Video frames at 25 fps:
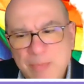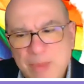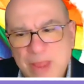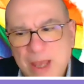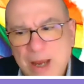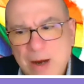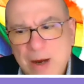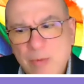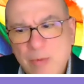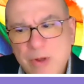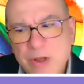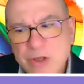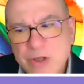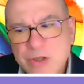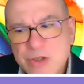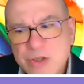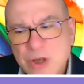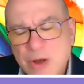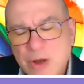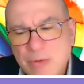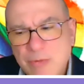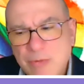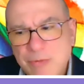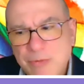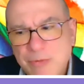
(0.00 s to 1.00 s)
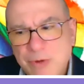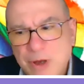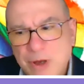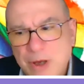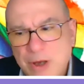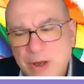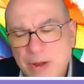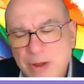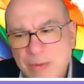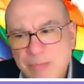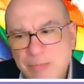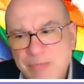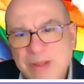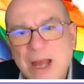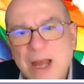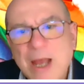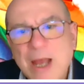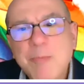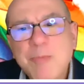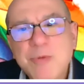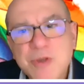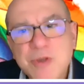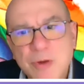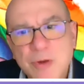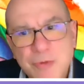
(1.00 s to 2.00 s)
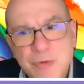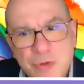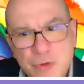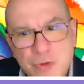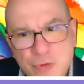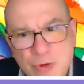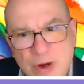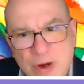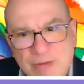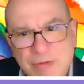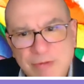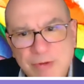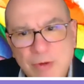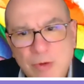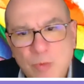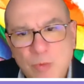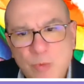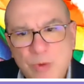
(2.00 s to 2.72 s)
areas of types of travel.